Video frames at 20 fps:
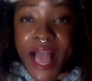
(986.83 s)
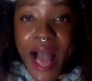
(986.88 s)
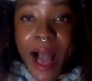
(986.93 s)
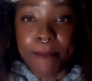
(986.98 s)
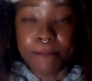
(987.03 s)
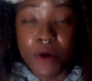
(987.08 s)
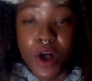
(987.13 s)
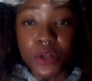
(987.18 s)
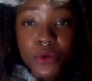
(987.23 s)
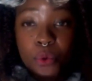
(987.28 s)

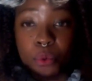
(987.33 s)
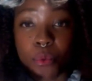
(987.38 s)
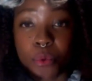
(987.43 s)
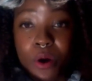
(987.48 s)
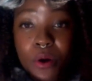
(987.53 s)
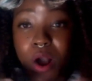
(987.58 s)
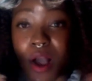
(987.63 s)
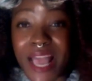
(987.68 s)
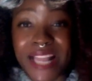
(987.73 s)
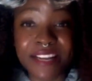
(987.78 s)

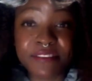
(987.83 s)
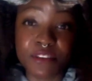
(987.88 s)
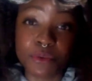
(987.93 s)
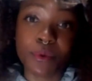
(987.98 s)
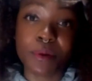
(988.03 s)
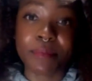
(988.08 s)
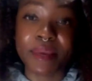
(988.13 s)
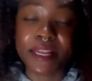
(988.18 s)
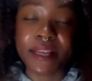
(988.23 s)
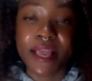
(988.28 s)
And even
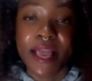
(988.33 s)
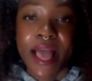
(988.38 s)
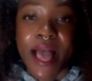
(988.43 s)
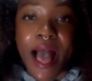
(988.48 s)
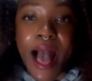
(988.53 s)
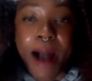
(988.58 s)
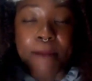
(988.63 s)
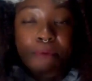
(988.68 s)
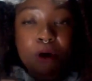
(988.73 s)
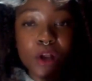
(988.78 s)
women,
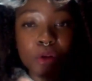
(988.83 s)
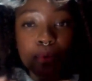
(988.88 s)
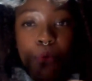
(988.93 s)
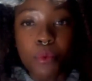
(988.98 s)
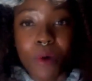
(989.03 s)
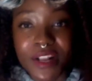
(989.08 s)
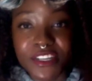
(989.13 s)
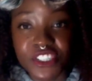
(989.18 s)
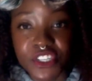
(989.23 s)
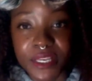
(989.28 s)
upon
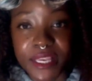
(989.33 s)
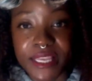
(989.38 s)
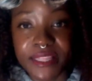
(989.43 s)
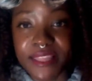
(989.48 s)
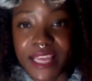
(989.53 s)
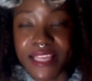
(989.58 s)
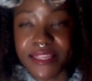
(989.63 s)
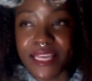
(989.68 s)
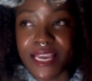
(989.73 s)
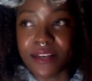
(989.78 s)
watching it,
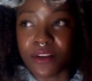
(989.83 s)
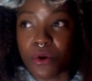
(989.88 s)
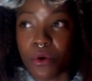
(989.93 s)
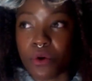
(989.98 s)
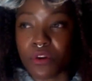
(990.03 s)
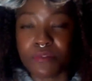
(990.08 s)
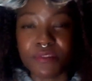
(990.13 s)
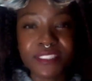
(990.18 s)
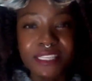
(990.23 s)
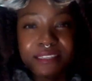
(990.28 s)
they then
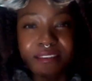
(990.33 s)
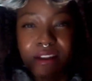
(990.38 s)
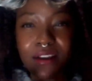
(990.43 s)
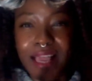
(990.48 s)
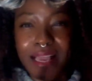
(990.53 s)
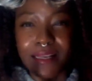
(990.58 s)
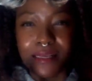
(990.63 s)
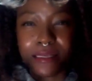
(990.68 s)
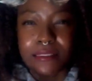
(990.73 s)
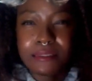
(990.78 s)
all of a sudden are
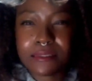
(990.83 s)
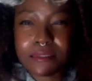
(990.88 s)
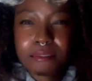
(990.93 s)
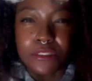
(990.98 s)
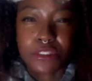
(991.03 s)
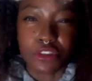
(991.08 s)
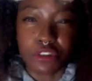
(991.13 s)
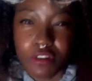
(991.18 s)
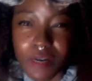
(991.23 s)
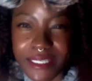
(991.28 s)

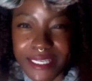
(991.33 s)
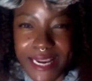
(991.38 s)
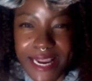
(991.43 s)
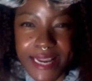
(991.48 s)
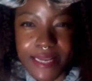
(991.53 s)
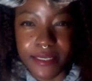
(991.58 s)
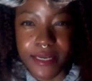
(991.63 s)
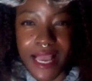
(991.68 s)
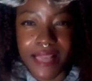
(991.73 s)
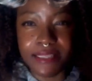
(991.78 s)
lured
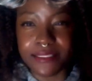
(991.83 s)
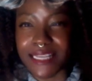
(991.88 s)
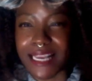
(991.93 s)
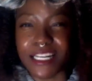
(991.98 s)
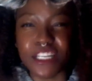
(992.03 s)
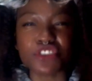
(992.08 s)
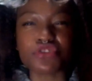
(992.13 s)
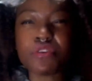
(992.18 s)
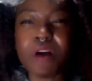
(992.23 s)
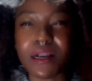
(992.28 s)
in, and it's
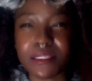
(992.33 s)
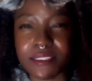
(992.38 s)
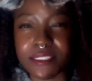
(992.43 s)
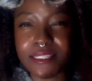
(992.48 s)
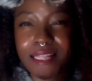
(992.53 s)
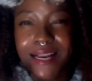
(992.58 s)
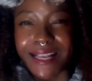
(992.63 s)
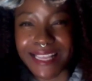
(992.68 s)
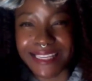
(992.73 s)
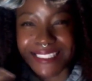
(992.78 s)
kind of
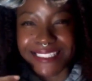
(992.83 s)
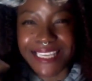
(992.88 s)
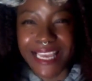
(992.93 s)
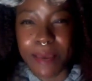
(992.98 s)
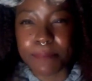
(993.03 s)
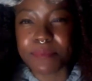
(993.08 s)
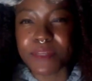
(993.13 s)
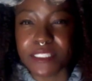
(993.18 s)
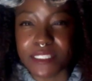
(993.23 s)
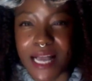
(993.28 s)
trance-like, and it's
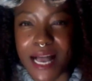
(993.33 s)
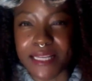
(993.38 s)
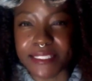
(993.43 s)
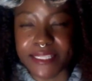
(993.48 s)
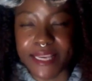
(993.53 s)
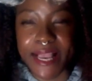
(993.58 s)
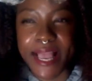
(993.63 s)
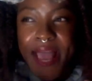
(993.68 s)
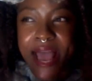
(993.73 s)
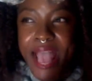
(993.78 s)

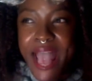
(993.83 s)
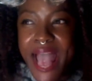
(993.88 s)
hypnotizing.